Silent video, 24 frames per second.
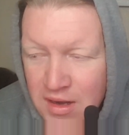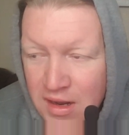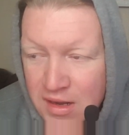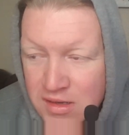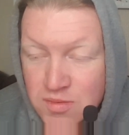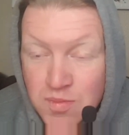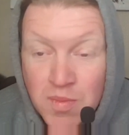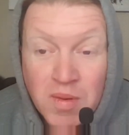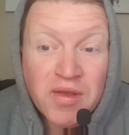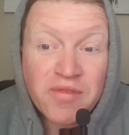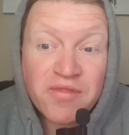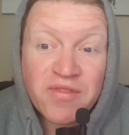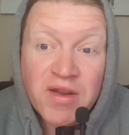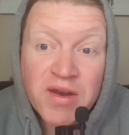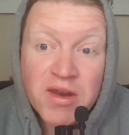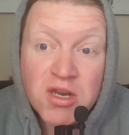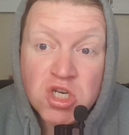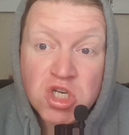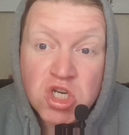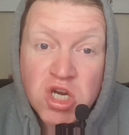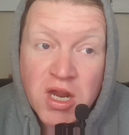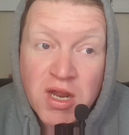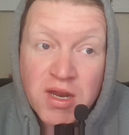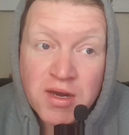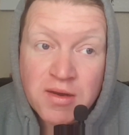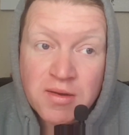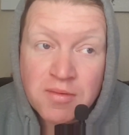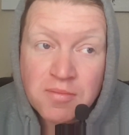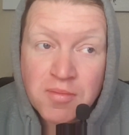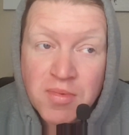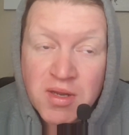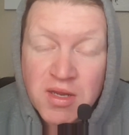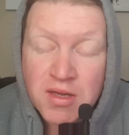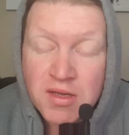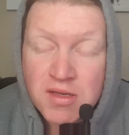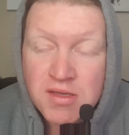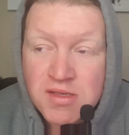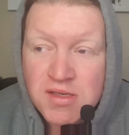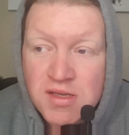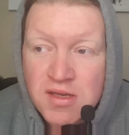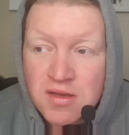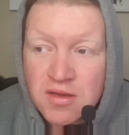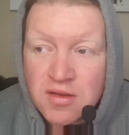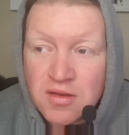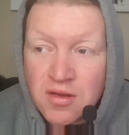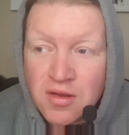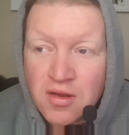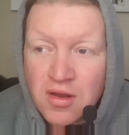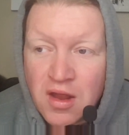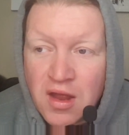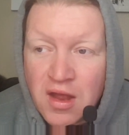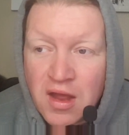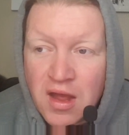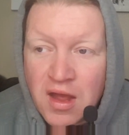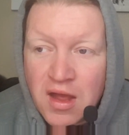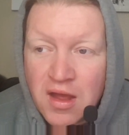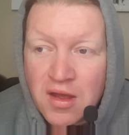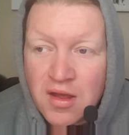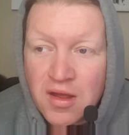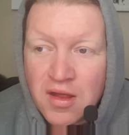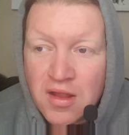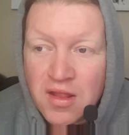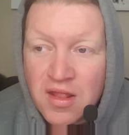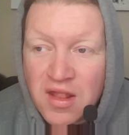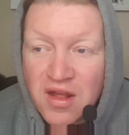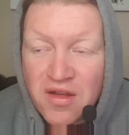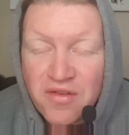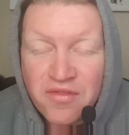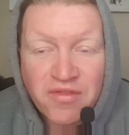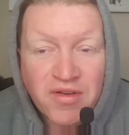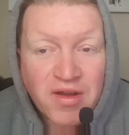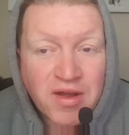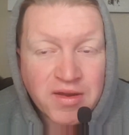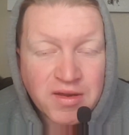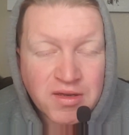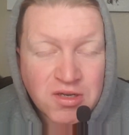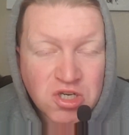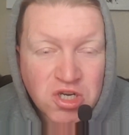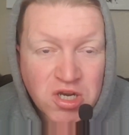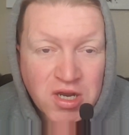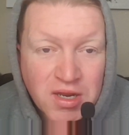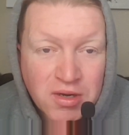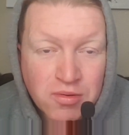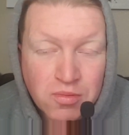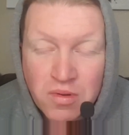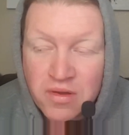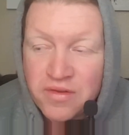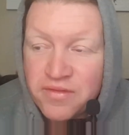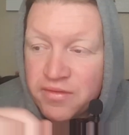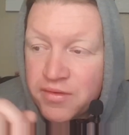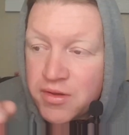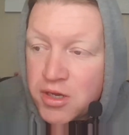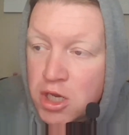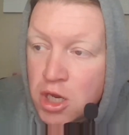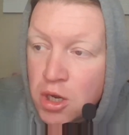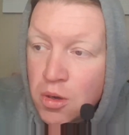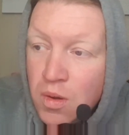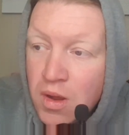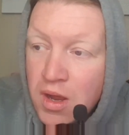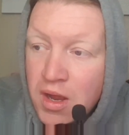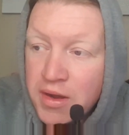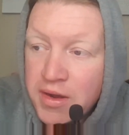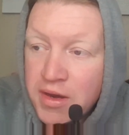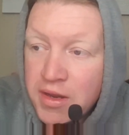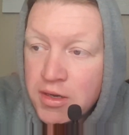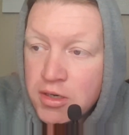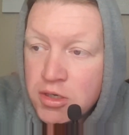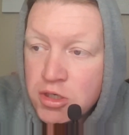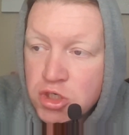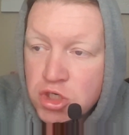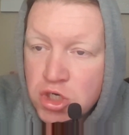I was a big fan of Zhang because that fight she had with Joanna